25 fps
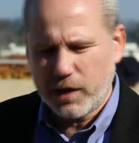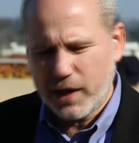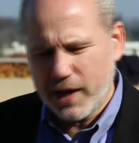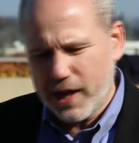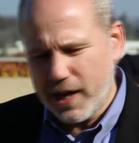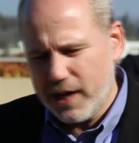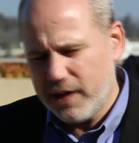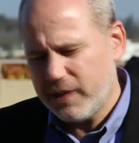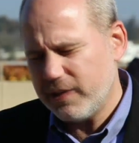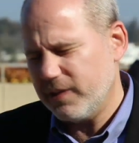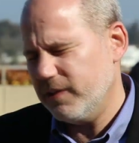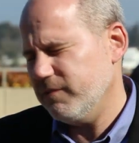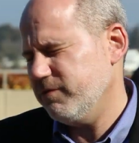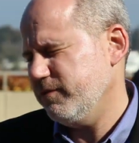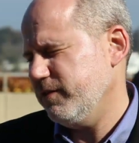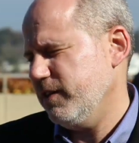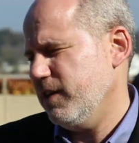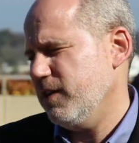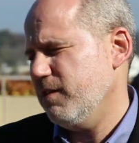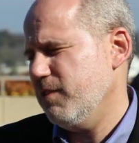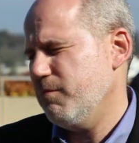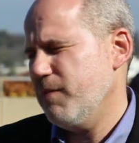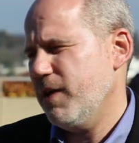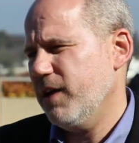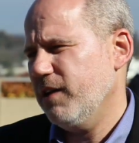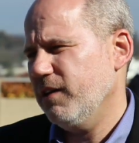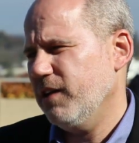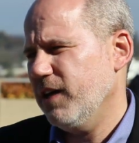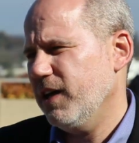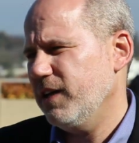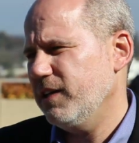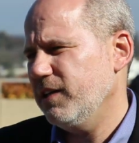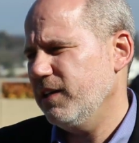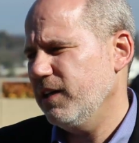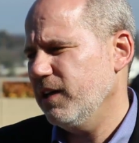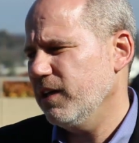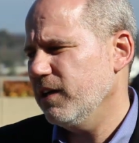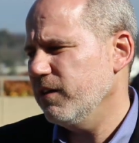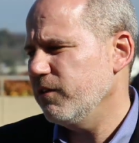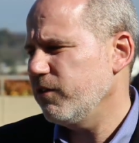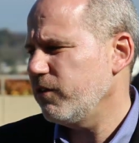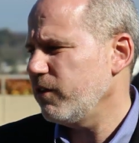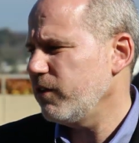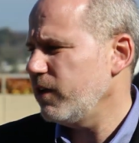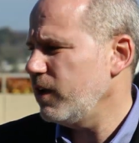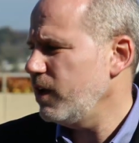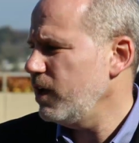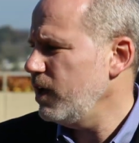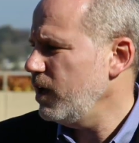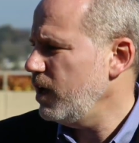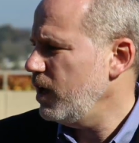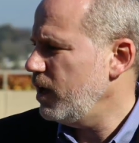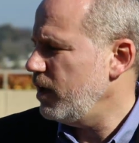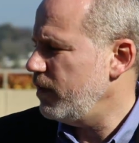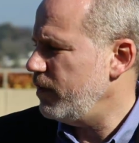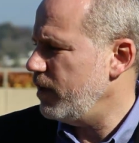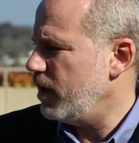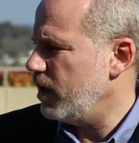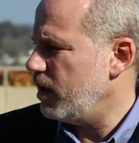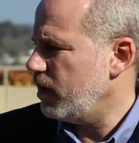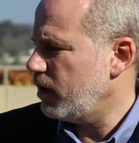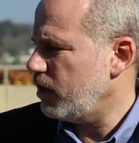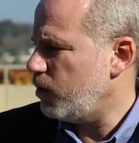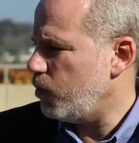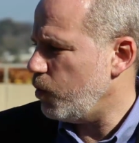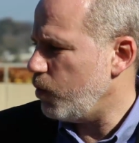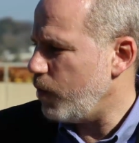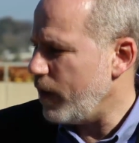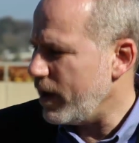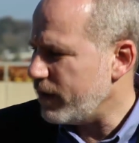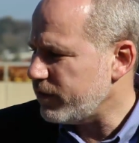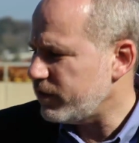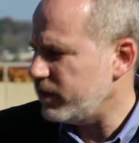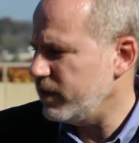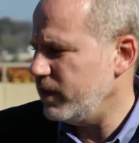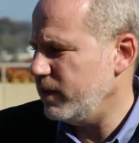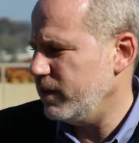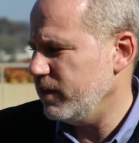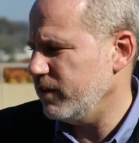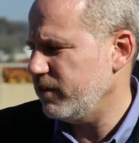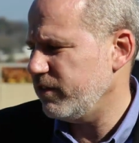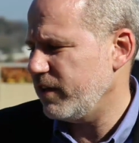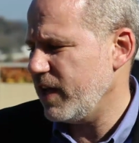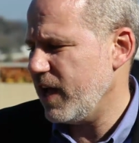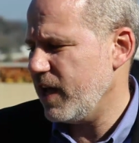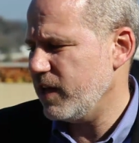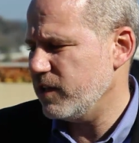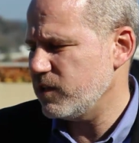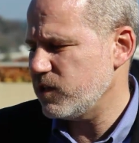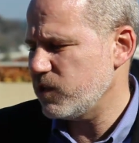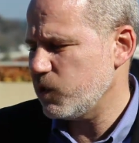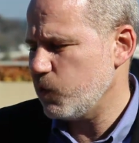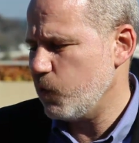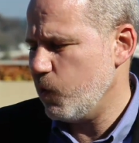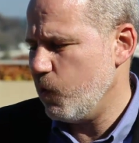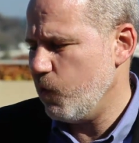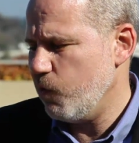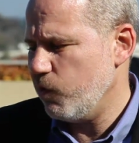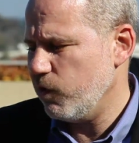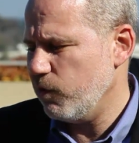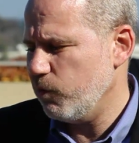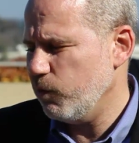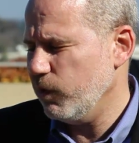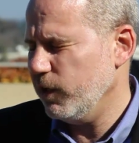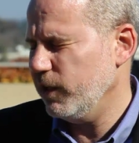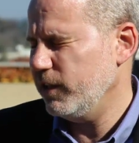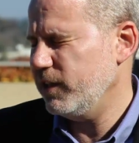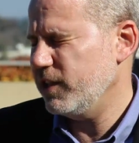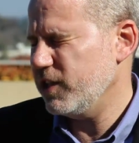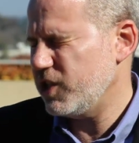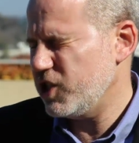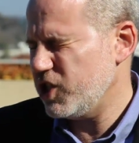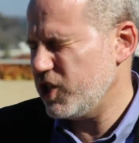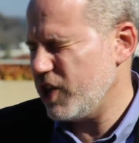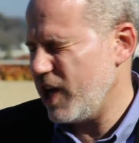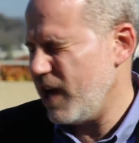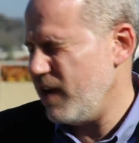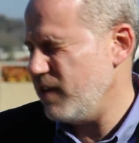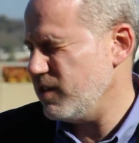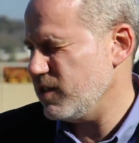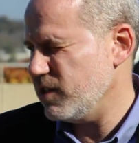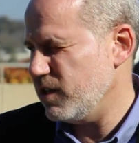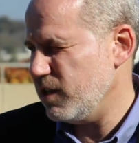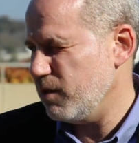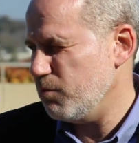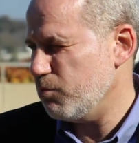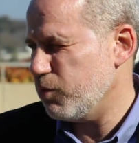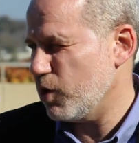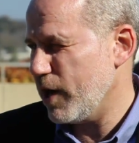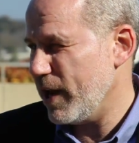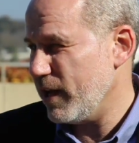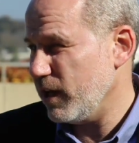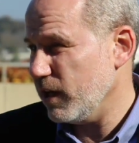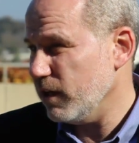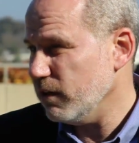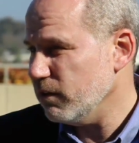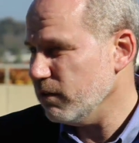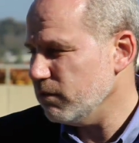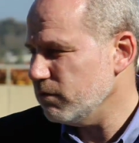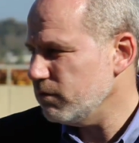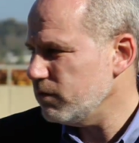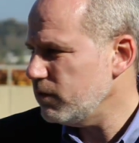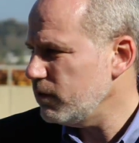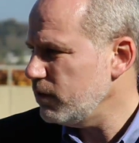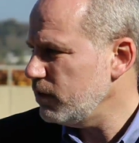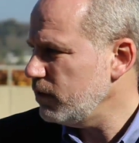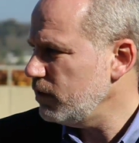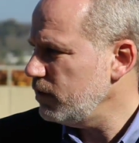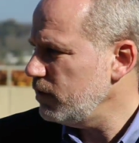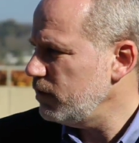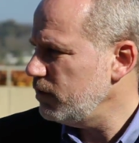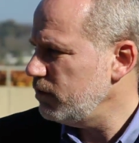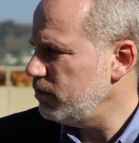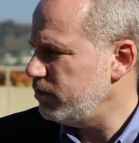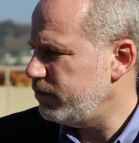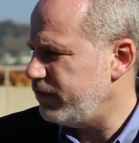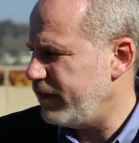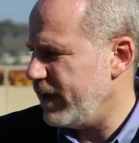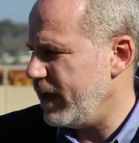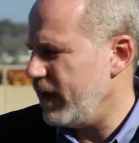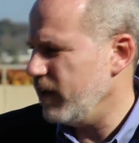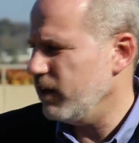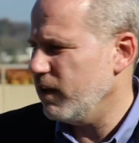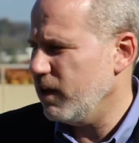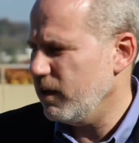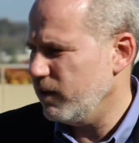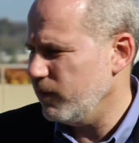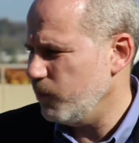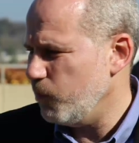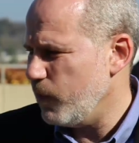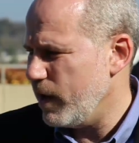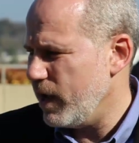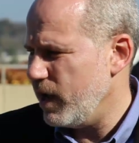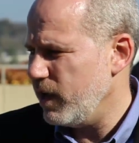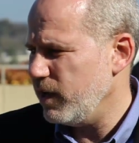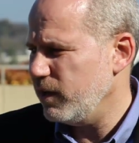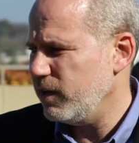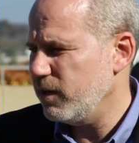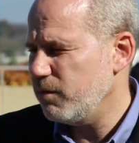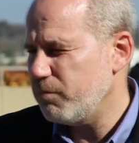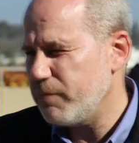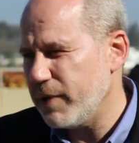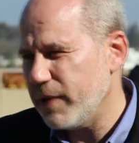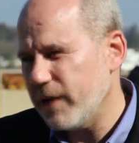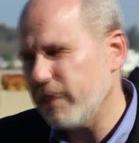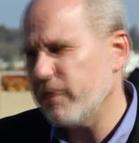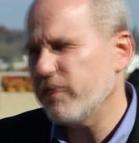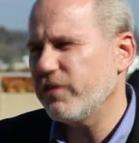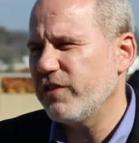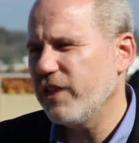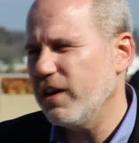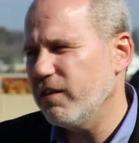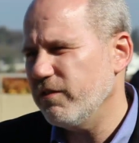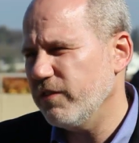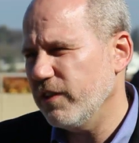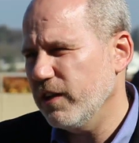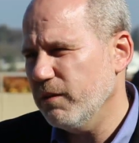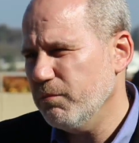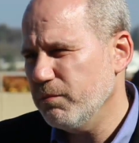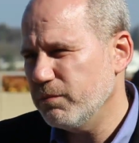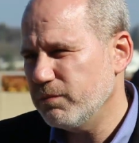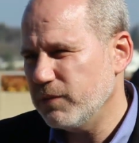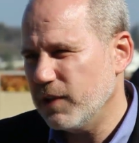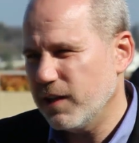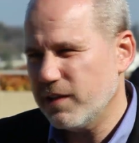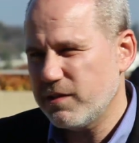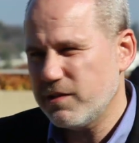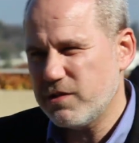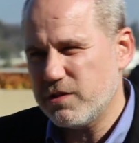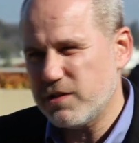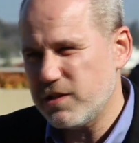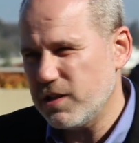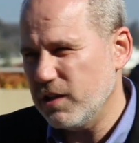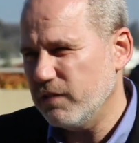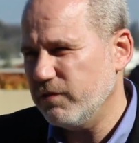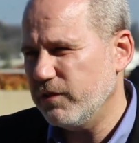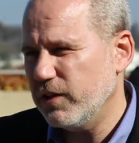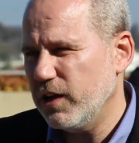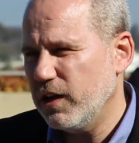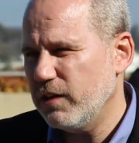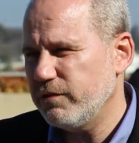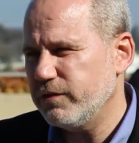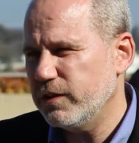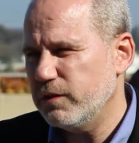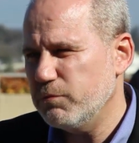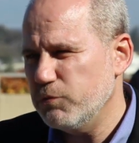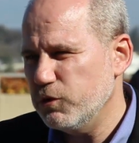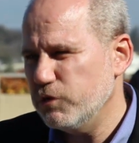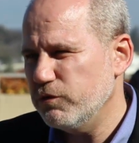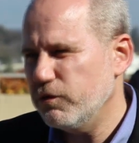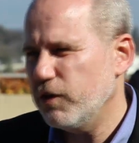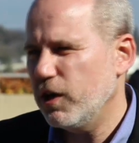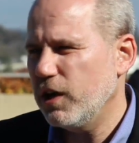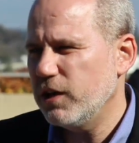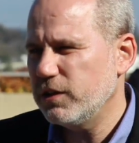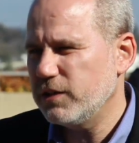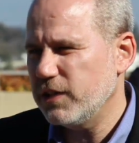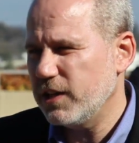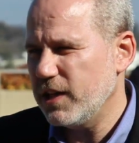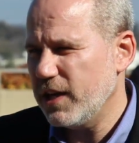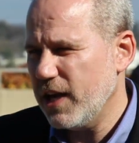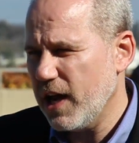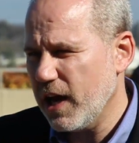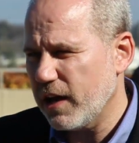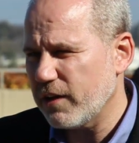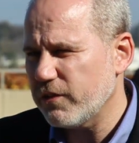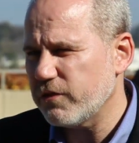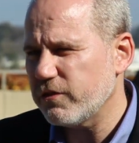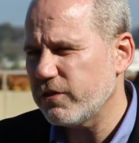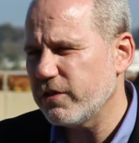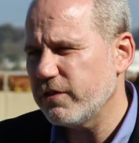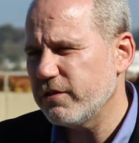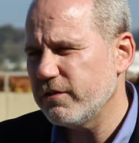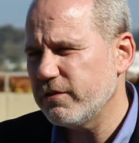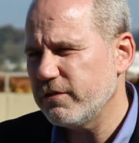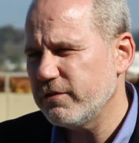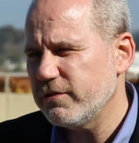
are getting to the fundamental ideas, they're questioning the status quo, they're willing to change it and break it, fail on the way, and then pick yourself up, dust yourself off, and move on to the next.